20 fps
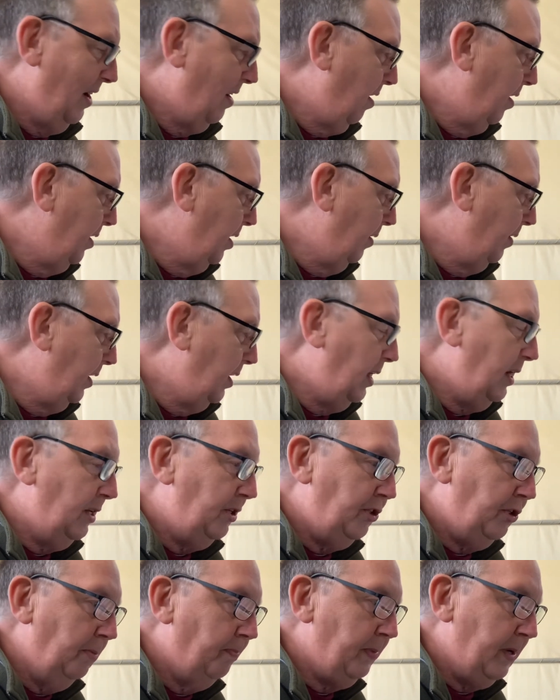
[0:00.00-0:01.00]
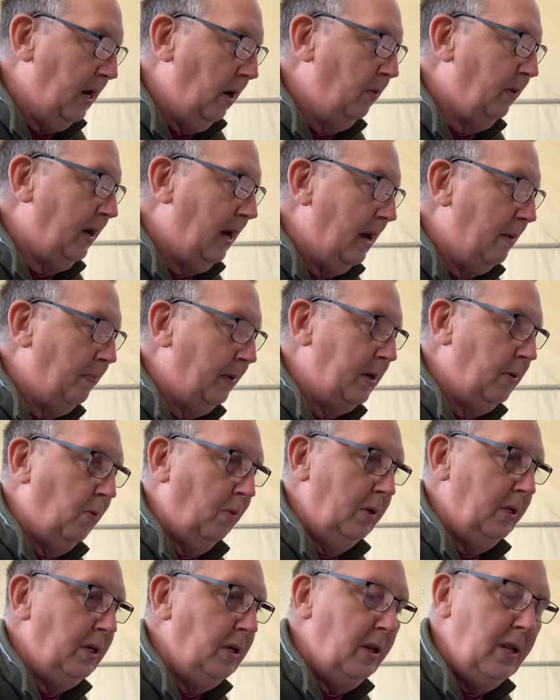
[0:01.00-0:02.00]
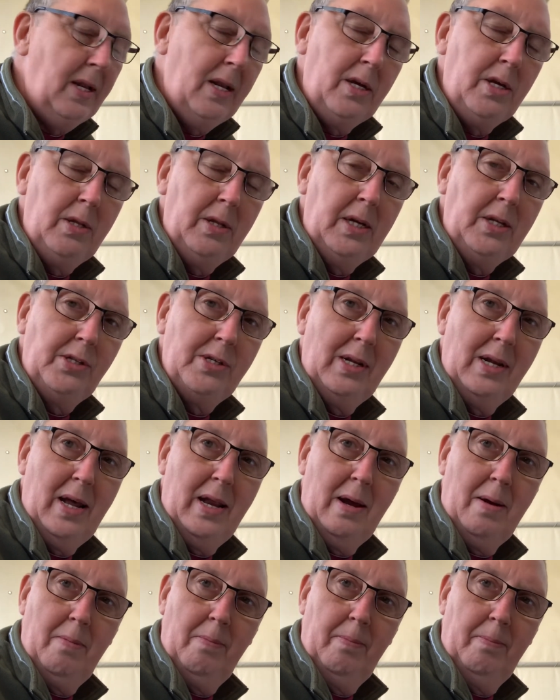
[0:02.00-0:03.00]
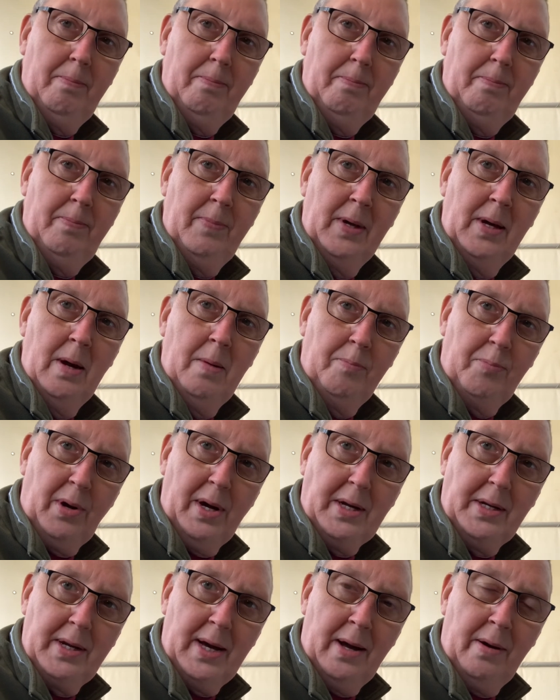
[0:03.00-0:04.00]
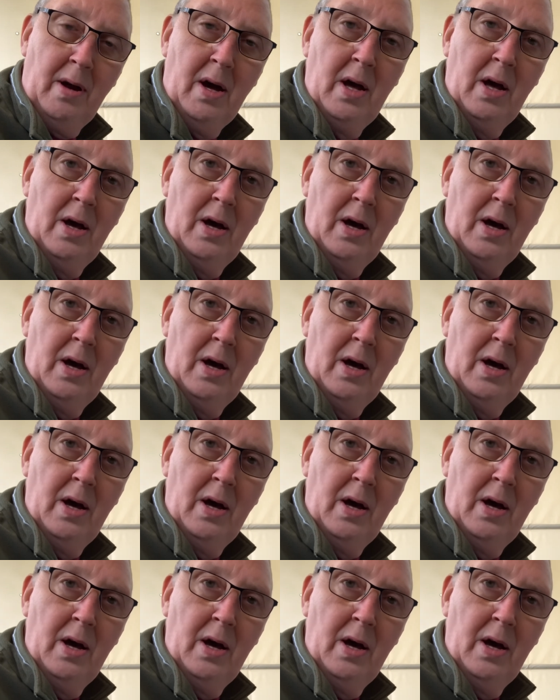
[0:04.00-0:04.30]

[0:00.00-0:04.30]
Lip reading: I know it should be okay, but you need to let it break down.